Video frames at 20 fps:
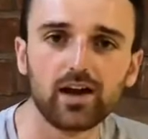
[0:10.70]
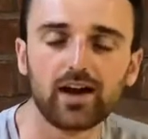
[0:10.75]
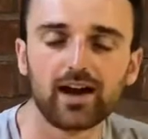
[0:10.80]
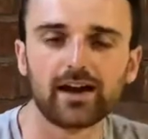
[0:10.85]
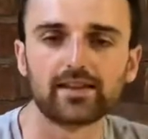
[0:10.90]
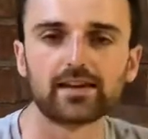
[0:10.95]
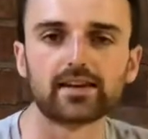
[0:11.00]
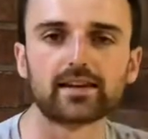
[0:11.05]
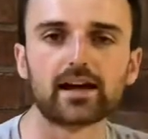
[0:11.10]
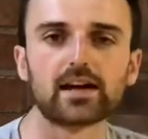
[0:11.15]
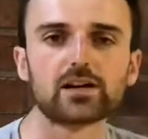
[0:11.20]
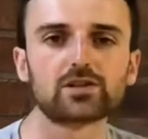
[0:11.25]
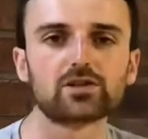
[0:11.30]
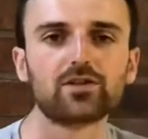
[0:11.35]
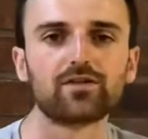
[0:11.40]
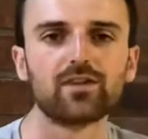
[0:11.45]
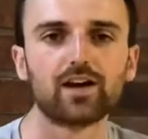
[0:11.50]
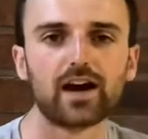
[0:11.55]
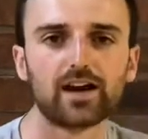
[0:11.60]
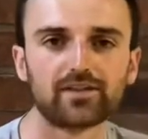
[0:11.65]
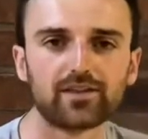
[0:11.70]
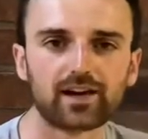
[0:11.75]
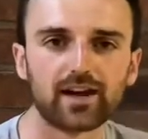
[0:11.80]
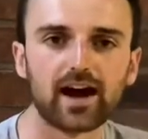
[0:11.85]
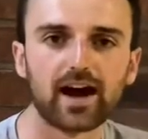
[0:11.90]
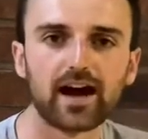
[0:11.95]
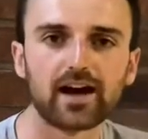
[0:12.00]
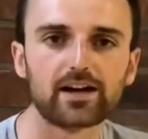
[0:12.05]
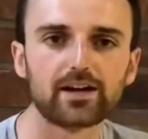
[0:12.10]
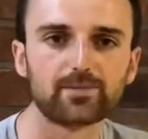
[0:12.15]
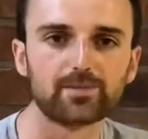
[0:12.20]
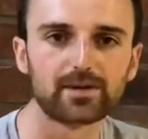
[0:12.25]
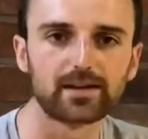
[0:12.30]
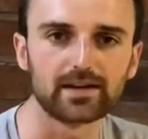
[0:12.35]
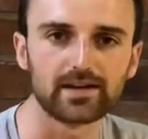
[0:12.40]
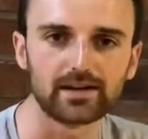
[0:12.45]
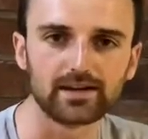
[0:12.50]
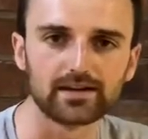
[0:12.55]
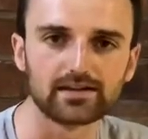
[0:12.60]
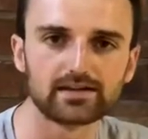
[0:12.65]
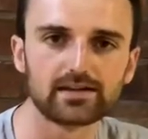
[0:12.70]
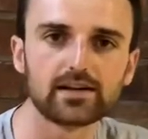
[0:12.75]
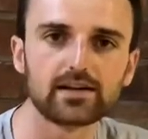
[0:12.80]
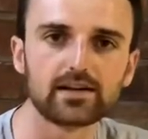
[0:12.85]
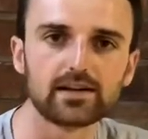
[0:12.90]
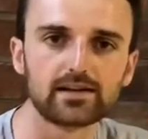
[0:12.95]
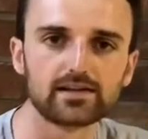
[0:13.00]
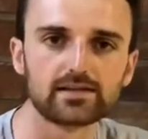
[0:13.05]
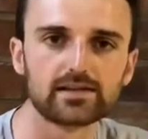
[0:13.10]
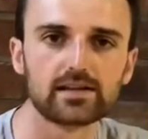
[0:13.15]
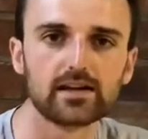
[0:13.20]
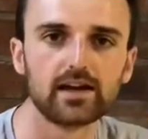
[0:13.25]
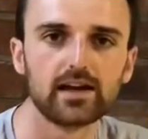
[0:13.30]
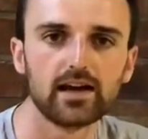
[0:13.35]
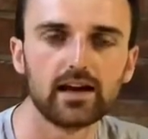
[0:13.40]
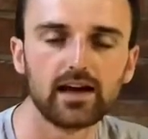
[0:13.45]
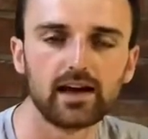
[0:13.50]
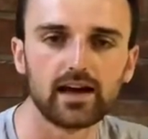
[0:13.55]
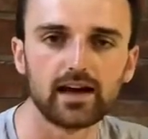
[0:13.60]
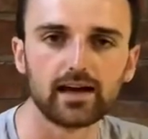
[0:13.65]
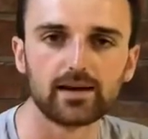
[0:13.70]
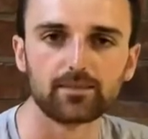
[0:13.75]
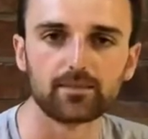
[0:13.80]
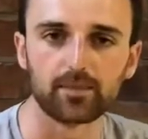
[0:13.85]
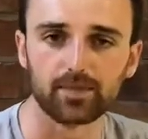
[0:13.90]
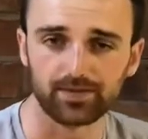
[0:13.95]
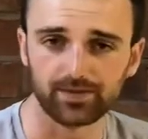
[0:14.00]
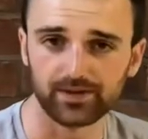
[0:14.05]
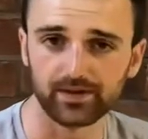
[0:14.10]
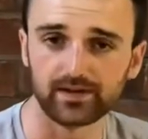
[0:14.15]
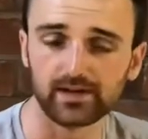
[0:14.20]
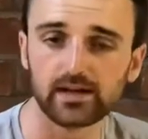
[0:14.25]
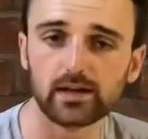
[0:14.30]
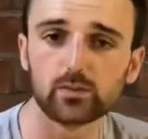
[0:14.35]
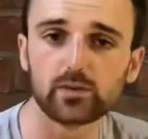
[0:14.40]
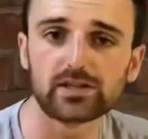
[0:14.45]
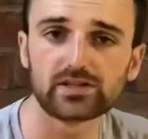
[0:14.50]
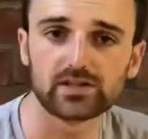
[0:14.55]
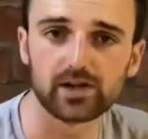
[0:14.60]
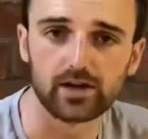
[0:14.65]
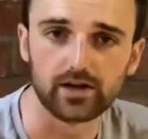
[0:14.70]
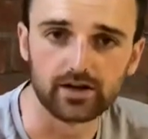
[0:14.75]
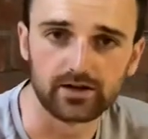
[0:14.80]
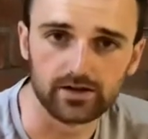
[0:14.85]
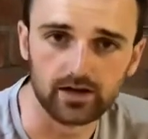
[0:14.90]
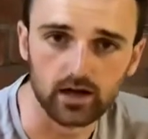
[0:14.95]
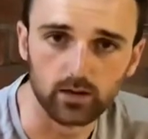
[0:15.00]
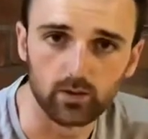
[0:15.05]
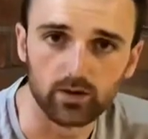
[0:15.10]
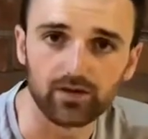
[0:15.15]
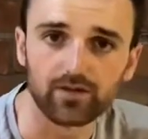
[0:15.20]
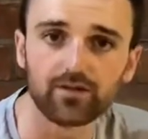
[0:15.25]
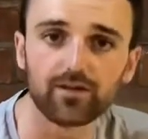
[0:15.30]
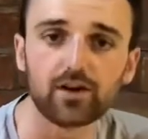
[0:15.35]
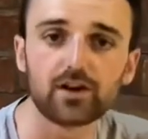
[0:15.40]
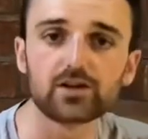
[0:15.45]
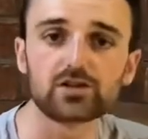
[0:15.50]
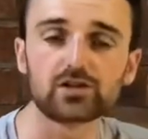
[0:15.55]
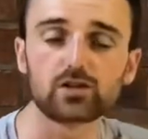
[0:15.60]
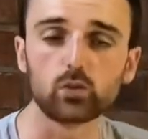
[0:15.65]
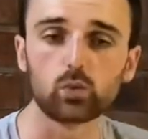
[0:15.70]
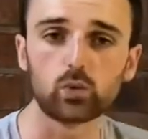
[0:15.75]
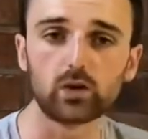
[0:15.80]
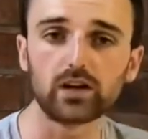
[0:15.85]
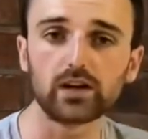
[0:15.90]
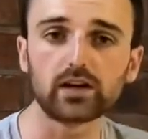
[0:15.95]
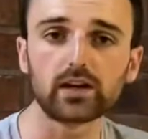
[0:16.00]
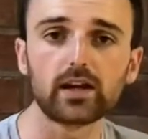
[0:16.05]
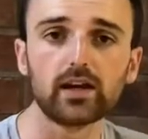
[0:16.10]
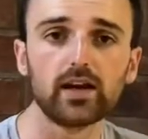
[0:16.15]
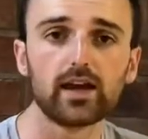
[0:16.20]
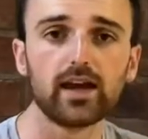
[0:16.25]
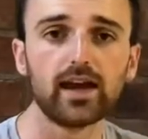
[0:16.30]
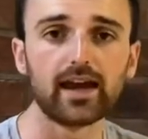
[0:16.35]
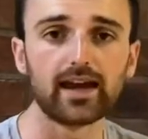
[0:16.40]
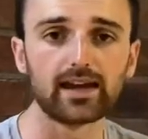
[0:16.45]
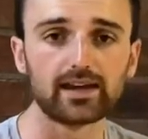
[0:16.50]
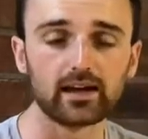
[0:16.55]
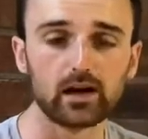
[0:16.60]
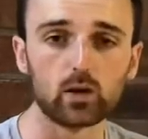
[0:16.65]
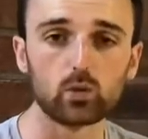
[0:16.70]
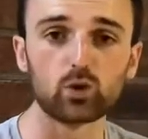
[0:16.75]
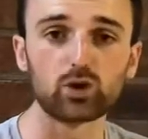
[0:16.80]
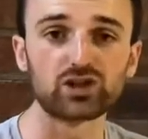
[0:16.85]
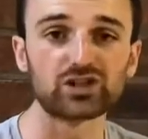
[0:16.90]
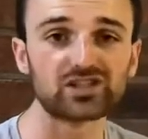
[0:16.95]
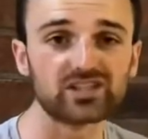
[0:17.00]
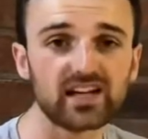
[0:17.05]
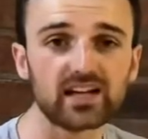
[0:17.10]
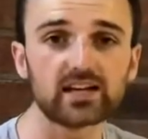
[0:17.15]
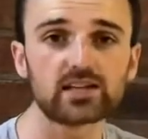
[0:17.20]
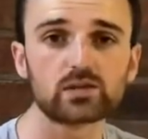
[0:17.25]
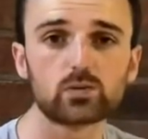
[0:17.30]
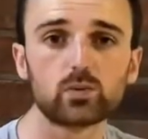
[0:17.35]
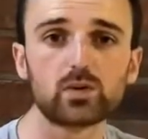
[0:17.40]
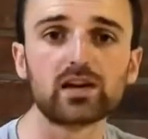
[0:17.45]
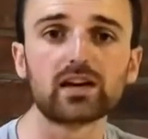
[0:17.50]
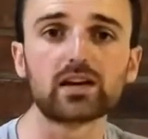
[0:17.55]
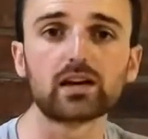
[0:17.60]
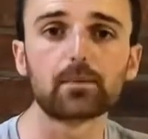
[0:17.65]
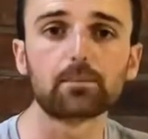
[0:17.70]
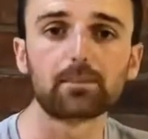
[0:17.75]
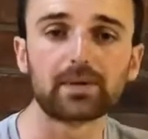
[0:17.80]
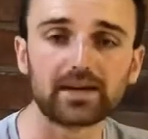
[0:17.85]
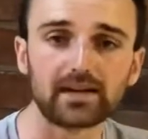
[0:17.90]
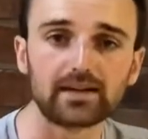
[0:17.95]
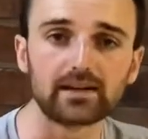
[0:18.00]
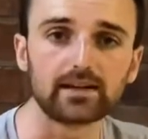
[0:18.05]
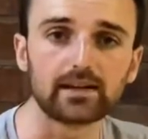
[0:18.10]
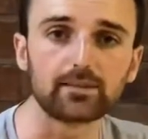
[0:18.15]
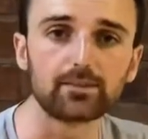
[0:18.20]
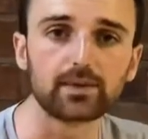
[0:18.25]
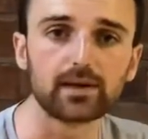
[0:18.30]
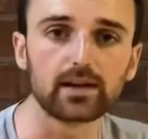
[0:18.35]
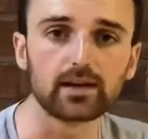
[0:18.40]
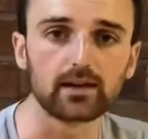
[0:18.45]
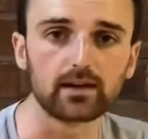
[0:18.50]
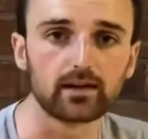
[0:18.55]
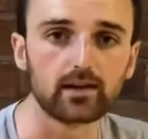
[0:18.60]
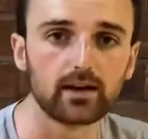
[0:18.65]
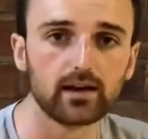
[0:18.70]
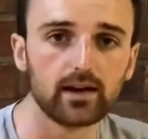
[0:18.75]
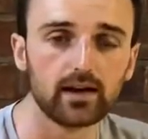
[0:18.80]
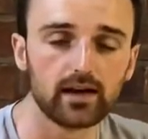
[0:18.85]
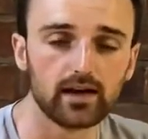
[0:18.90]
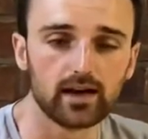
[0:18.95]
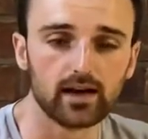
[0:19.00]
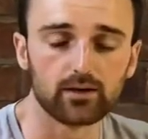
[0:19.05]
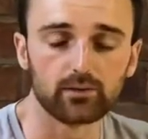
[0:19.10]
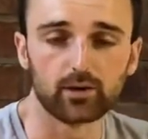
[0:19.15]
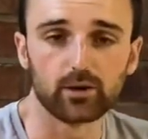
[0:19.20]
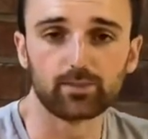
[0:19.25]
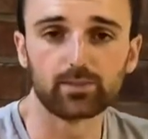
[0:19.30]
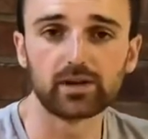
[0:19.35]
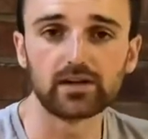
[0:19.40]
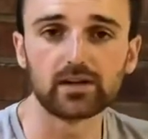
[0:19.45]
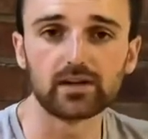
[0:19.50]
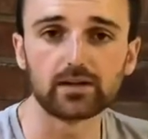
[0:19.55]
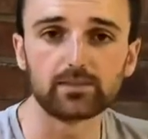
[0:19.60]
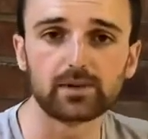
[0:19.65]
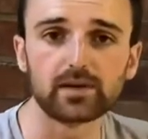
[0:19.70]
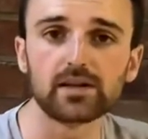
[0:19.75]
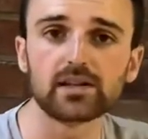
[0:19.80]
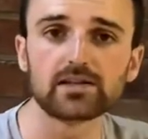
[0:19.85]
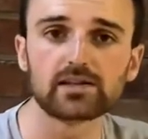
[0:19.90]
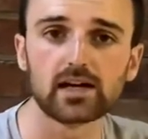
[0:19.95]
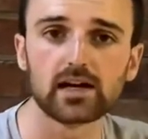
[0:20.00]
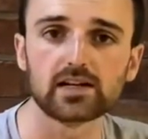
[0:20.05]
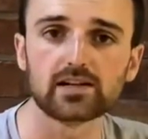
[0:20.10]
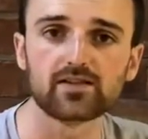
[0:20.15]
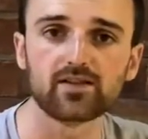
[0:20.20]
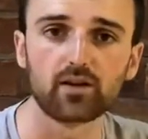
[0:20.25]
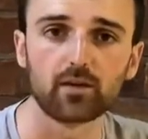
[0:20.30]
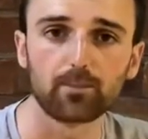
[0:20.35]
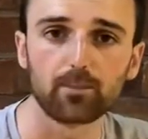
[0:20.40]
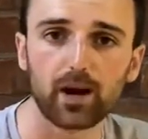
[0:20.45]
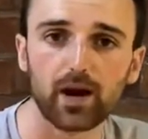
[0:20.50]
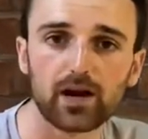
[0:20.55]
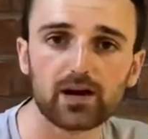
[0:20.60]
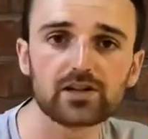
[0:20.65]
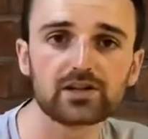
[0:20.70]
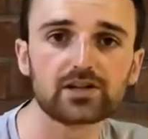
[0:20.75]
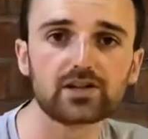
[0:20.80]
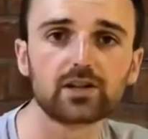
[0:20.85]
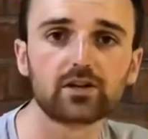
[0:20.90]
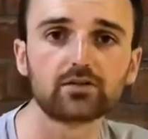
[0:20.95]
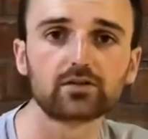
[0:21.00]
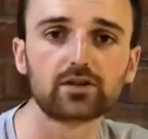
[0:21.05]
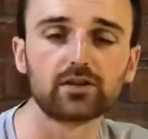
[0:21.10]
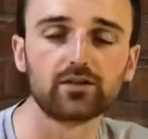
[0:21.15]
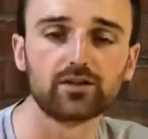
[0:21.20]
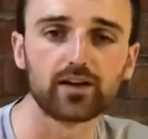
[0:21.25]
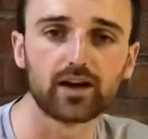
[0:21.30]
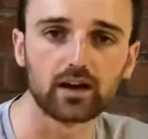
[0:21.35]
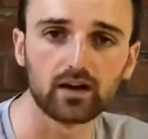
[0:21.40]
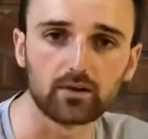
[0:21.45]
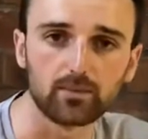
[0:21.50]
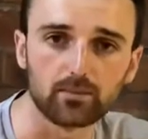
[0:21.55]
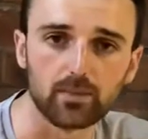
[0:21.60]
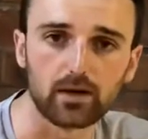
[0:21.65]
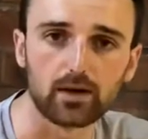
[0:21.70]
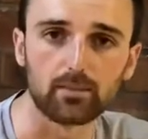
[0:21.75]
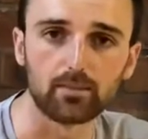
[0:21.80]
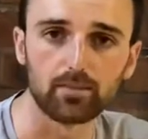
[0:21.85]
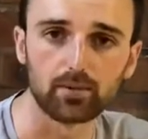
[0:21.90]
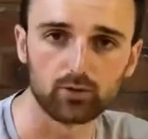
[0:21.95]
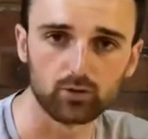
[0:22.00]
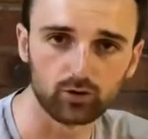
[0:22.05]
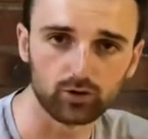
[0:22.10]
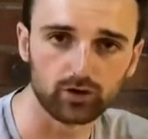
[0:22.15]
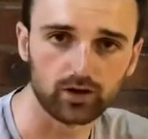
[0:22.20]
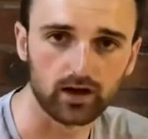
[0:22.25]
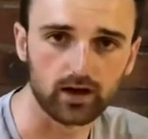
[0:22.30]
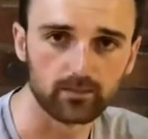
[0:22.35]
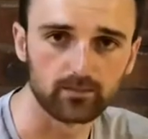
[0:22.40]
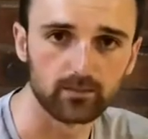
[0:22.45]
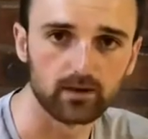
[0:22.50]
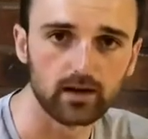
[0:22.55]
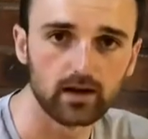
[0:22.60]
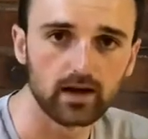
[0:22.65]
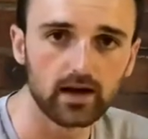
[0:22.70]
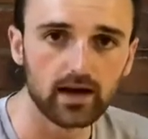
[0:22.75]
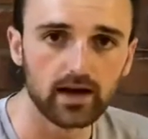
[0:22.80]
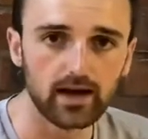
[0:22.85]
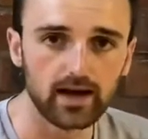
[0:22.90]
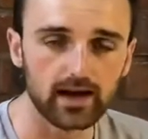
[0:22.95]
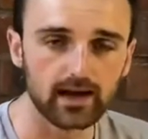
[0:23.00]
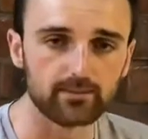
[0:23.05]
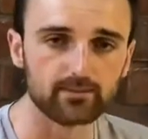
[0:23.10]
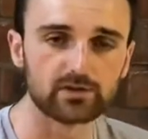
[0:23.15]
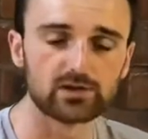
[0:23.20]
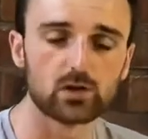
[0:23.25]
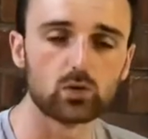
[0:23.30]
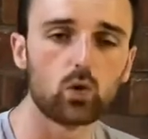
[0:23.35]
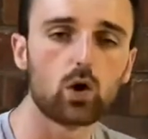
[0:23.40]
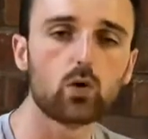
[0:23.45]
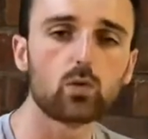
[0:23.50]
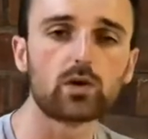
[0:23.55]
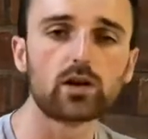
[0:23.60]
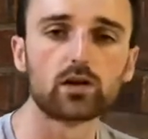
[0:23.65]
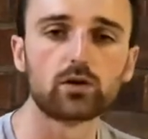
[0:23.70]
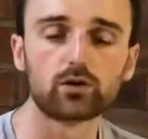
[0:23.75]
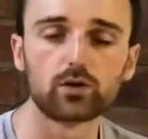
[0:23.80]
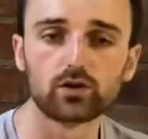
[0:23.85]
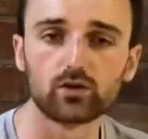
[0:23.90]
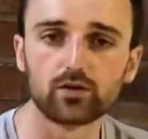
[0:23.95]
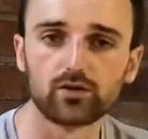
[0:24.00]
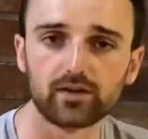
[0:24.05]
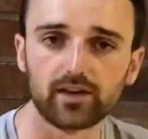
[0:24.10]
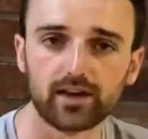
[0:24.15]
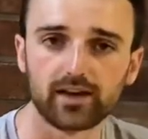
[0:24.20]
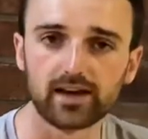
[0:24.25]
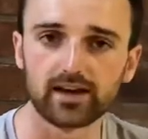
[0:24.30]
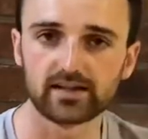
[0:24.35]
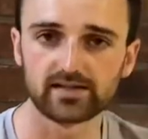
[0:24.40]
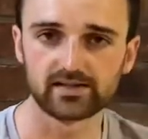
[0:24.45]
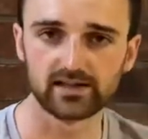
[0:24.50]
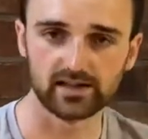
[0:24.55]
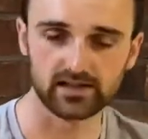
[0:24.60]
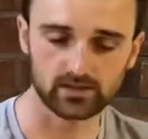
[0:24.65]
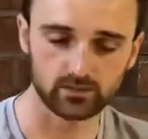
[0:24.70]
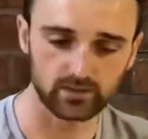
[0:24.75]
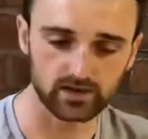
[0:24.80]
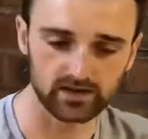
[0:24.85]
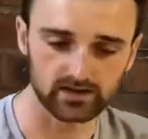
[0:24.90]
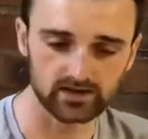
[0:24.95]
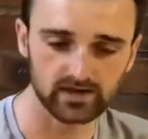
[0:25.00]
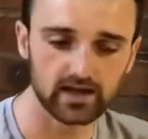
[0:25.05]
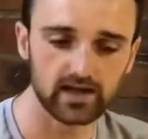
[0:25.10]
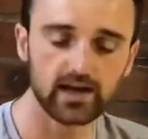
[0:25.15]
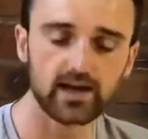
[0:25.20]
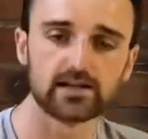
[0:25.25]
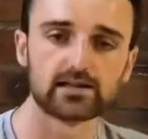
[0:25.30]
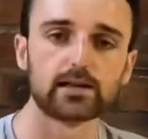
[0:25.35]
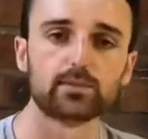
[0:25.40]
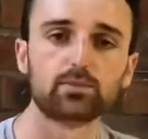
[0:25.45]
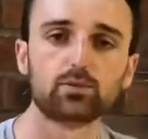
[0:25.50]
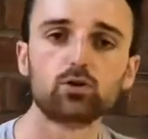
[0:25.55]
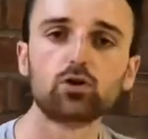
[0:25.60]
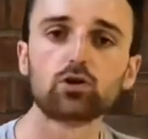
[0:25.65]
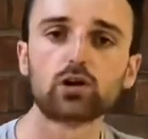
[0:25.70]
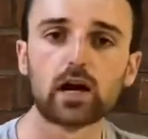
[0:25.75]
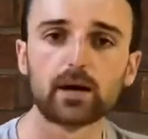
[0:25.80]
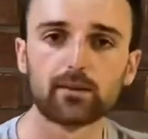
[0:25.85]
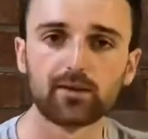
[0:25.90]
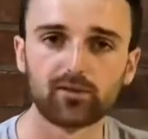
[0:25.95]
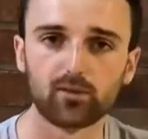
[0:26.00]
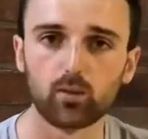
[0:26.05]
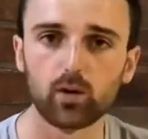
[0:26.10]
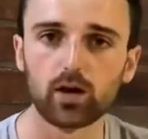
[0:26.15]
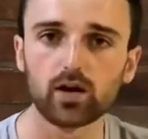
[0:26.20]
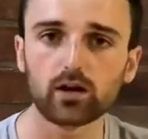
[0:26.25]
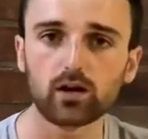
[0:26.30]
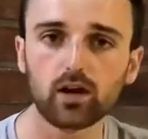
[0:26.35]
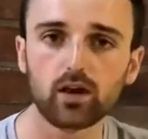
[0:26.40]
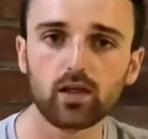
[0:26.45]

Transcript: in the National 5 and Higher PE series. Today we started our first week in our 6-week PDP. The PDP stands for Personal Development Programme. So what we are doing over the next 6 weeks is a programme of work